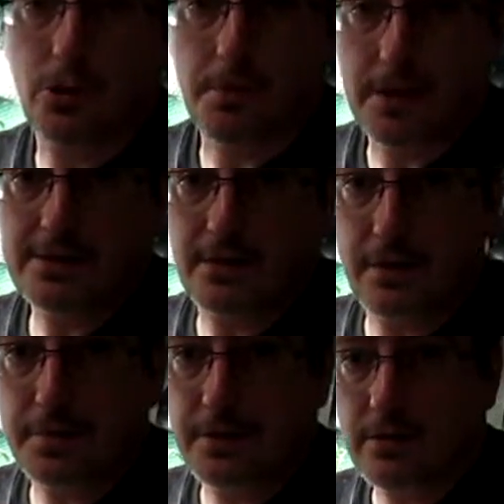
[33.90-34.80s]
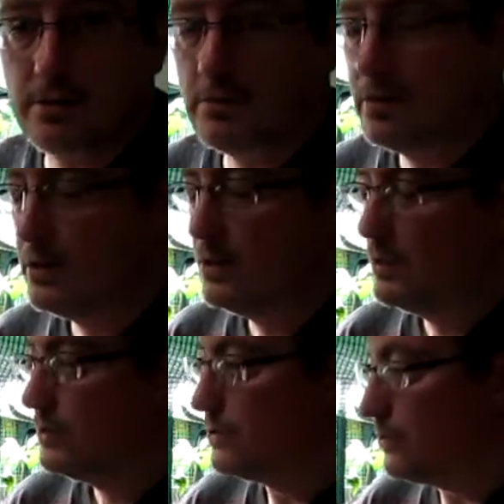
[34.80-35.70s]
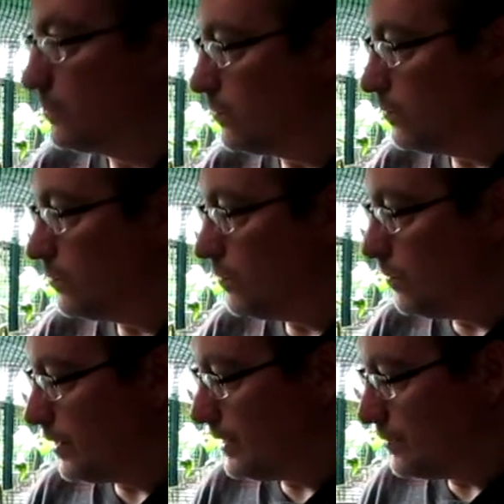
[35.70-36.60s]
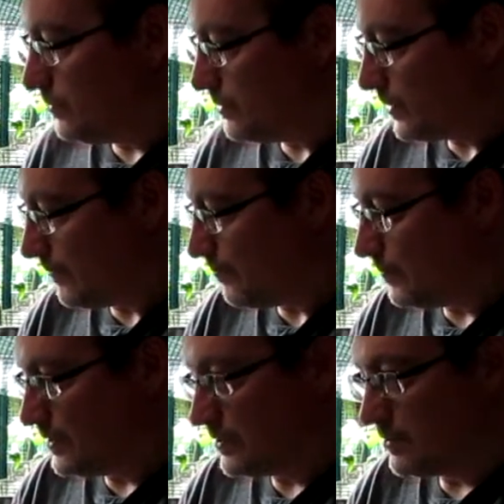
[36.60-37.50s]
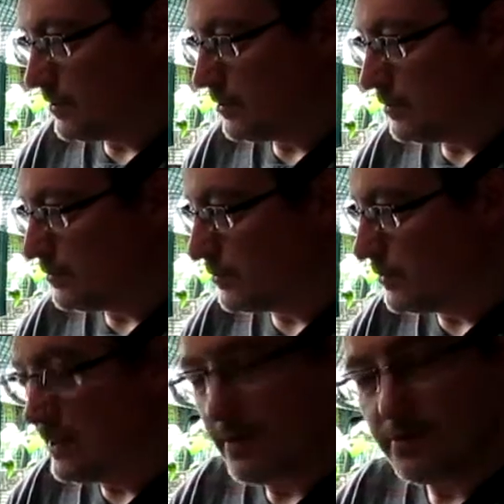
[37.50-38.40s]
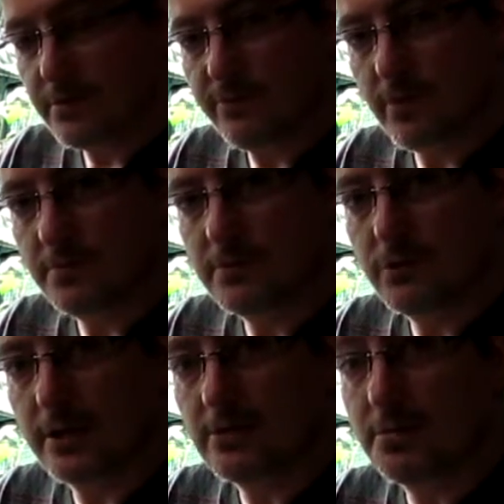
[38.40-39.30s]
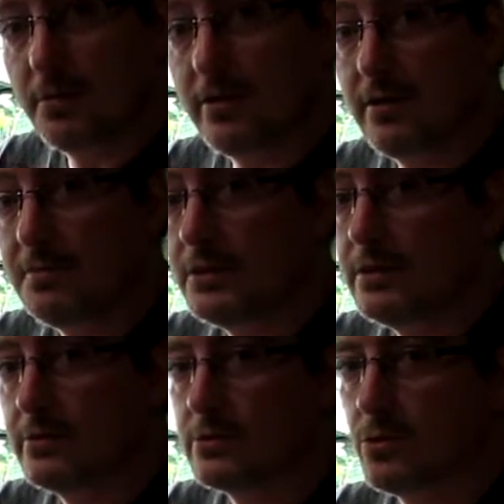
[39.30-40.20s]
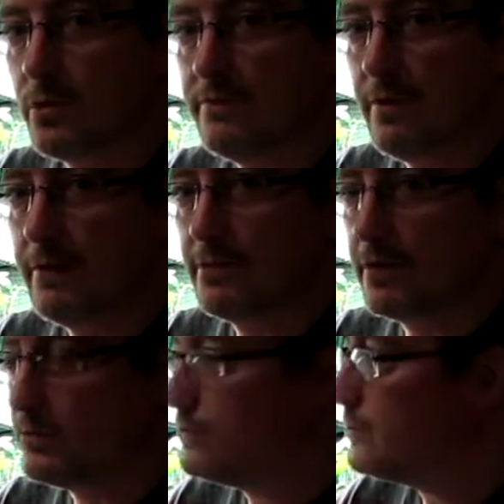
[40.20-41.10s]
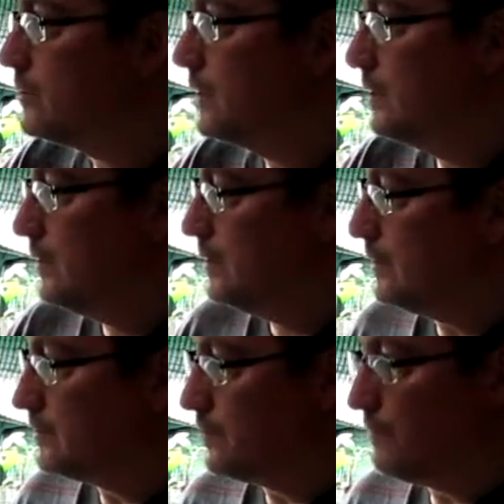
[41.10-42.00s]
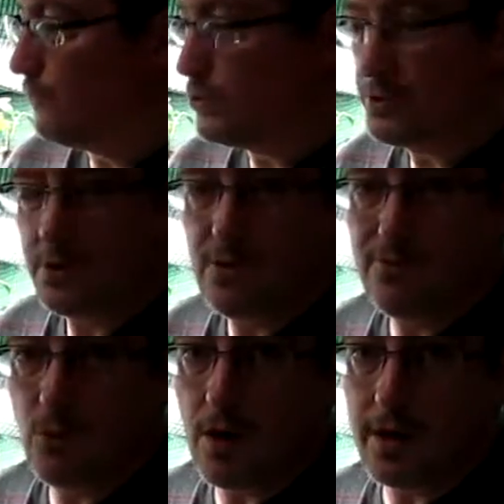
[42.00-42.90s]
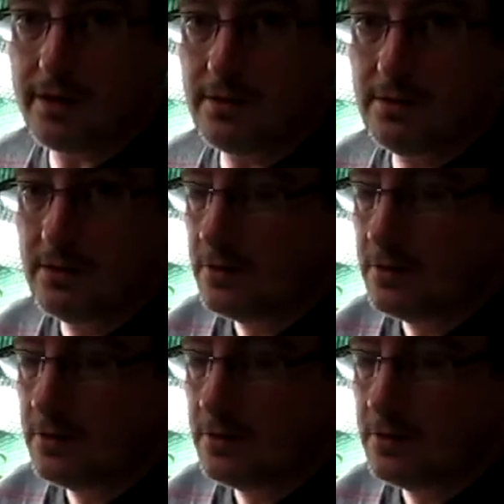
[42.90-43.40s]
you my setup here. So what I do is this is a greenhouse from Tractor Supply Company. It was $25. It's a 4 shelf wide,